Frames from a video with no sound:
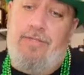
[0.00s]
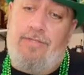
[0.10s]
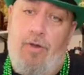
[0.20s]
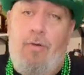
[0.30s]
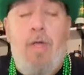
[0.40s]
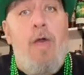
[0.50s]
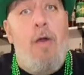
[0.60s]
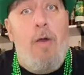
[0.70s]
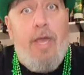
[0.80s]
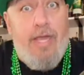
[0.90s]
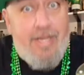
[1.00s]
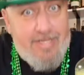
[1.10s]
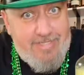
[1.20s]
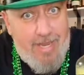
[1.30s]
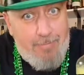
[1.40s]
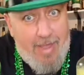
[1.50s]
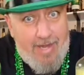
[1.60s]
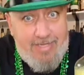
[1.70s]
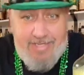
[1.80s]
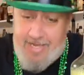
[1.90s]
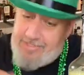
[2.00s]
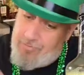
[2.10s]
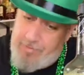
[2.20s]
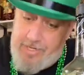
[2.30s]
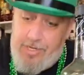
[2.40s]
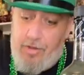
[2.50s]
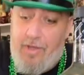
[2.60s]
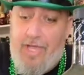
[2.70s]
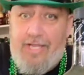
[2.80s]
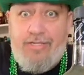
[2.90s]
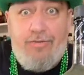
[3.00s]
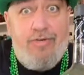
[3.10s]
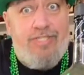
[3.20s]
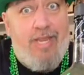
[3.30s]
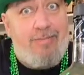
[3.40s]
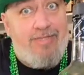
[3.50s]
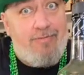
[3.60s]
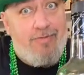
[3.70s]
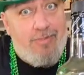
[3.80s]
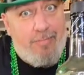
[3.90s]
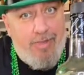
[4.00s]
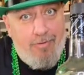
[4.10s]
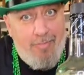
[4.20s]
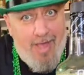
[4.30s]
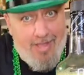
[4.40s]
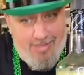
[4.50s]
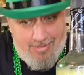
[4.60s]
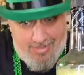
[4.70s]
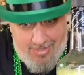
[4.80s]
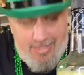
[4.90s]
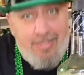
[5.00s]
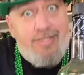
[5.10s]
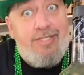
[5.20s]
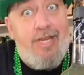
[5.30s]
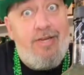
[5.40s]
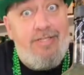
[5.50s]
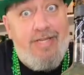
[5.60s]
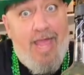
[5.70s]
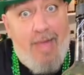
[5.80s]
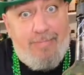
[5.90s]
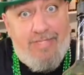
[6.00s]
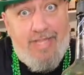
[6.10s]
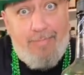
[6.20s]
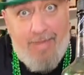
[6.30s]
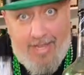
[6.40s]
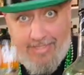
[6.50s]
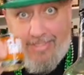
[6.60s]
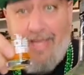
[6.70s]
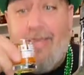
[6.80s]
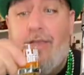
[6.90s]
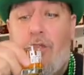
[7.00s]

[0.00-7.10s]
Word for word: So it is St. Patty's Day, so we're going to go ahead and do a Jameson with the pickleback. Cheers and happy St. Patty's Day.